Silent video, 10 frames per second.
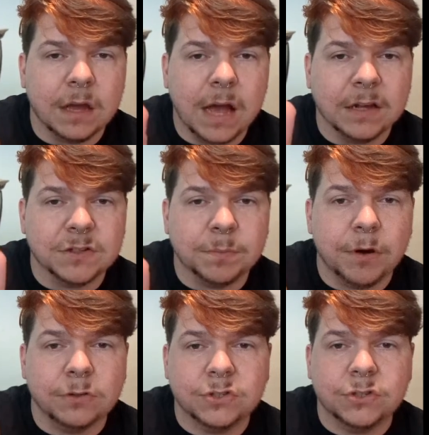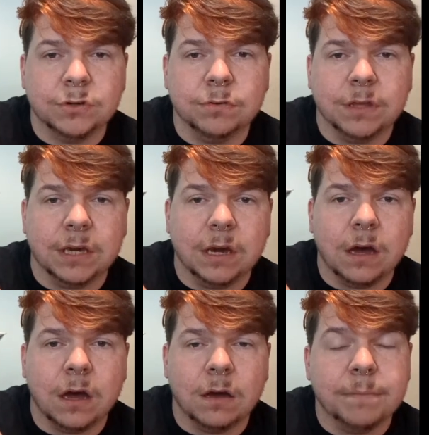as opposed to
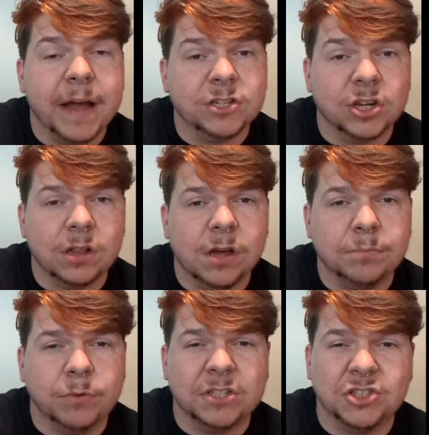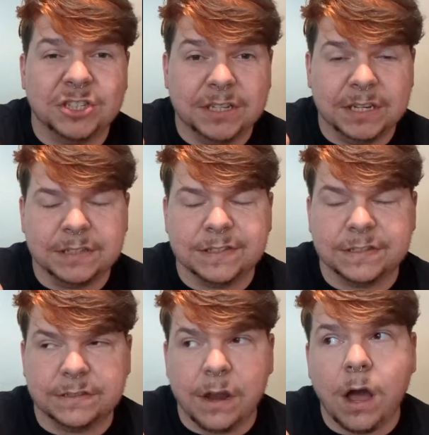the magic clip, which does
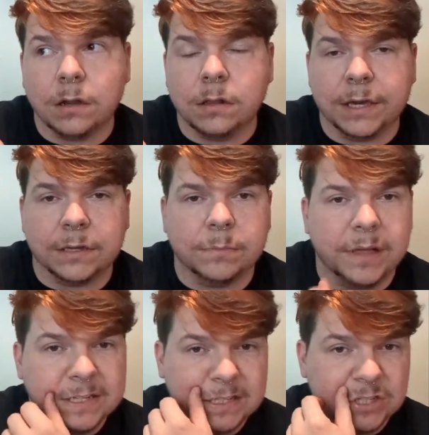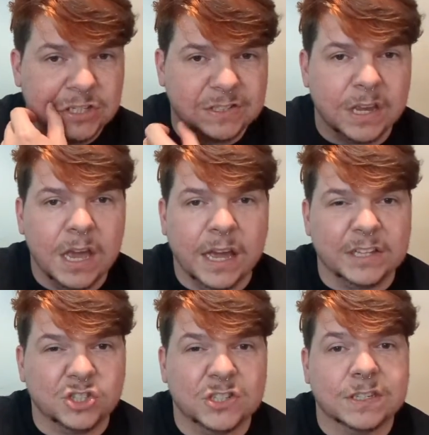not click into place.
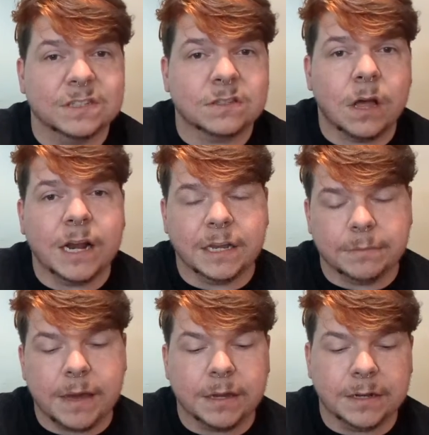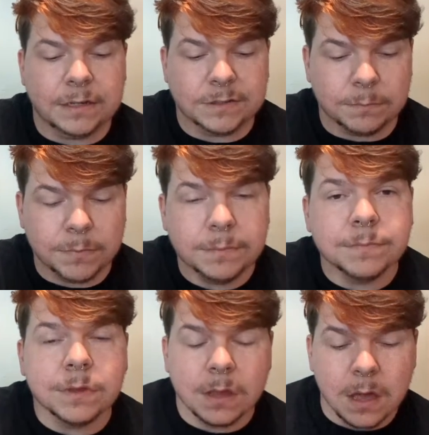It's just a sliding mechanism.
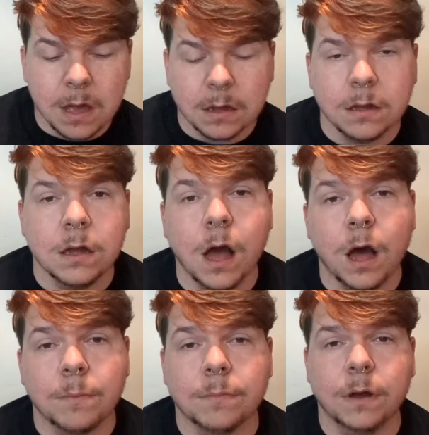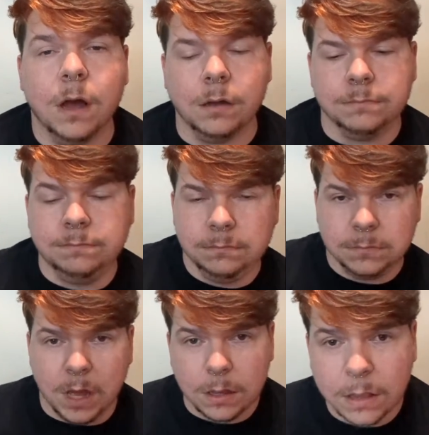
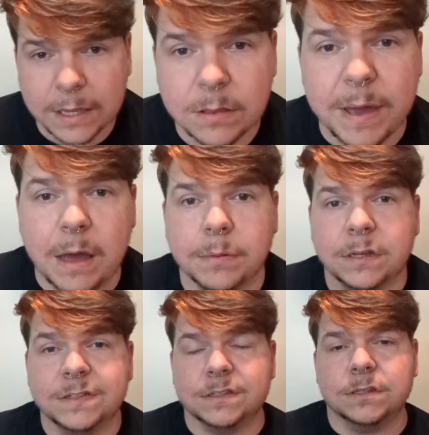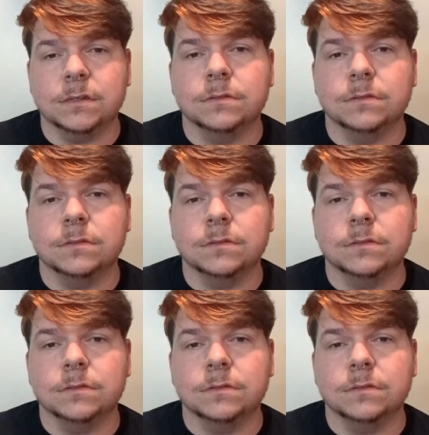Unlike the Babyliss